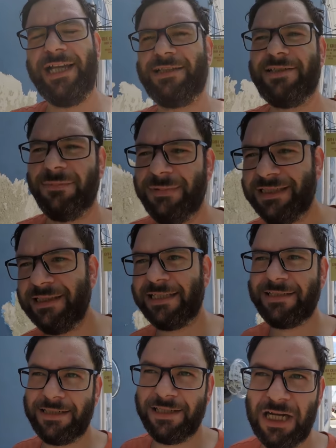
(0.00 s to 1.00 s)
it's something
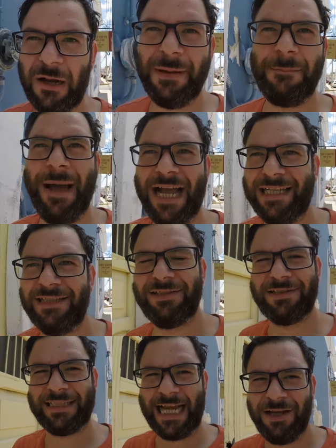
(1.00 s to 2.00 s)
that's uh, coming back
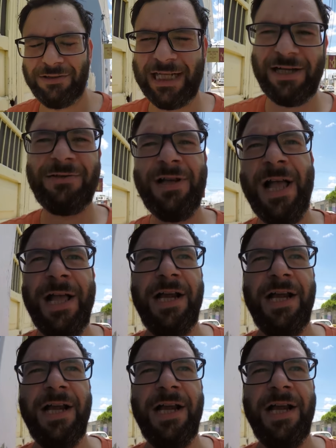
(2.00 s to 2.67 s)
into style now